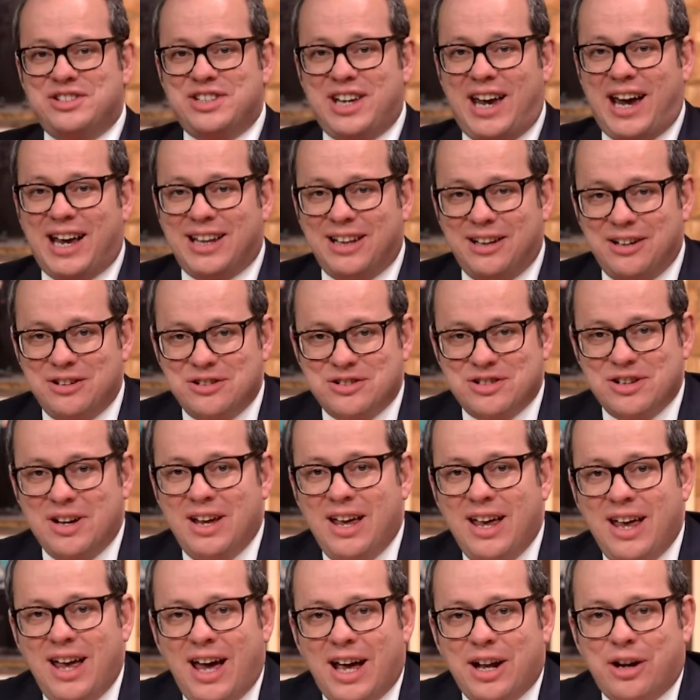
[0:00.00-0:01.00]
challenge
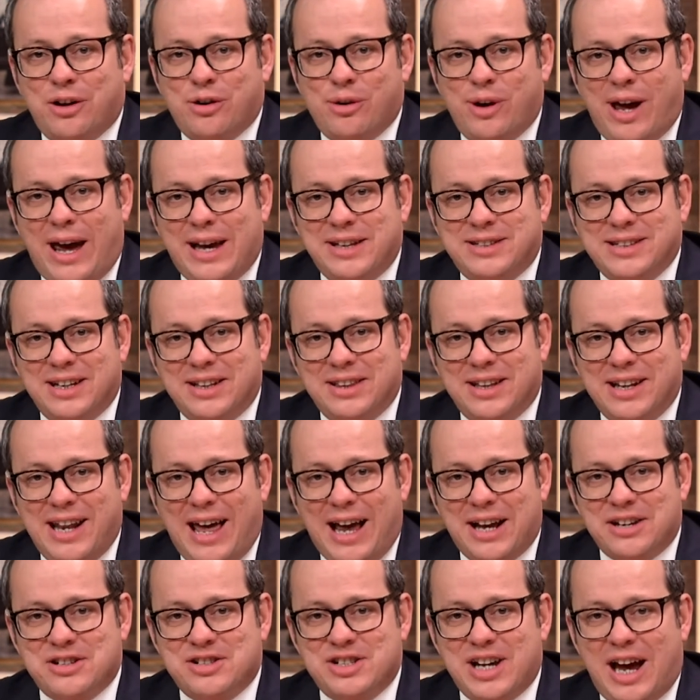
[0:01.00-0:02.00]
and creating the
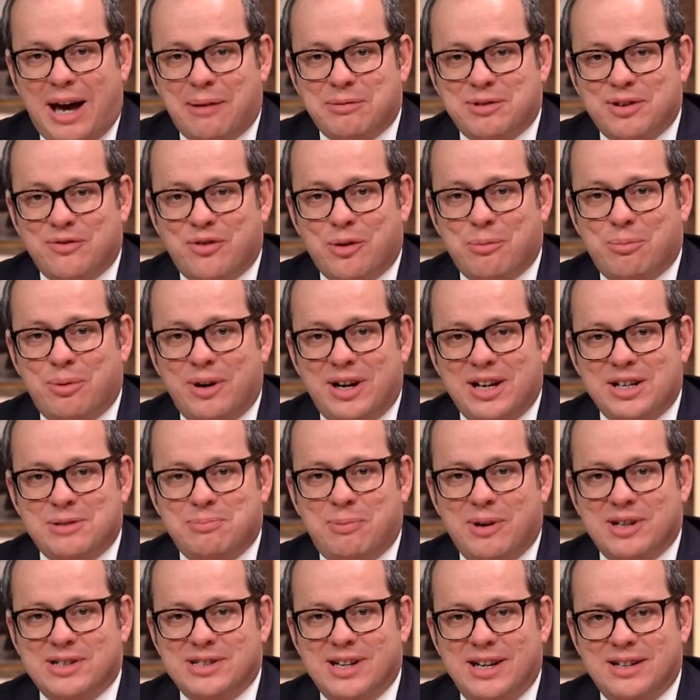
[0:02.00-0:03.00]
next chapter for British
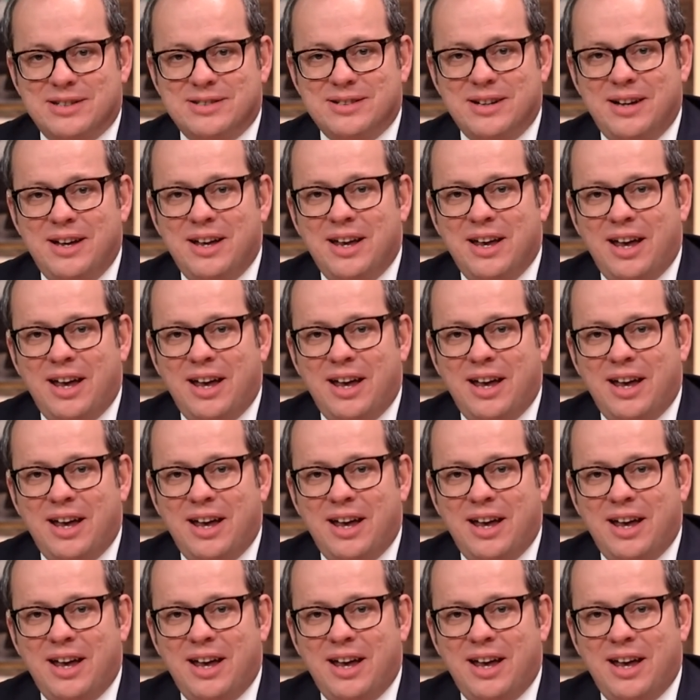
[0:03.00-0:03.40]
business.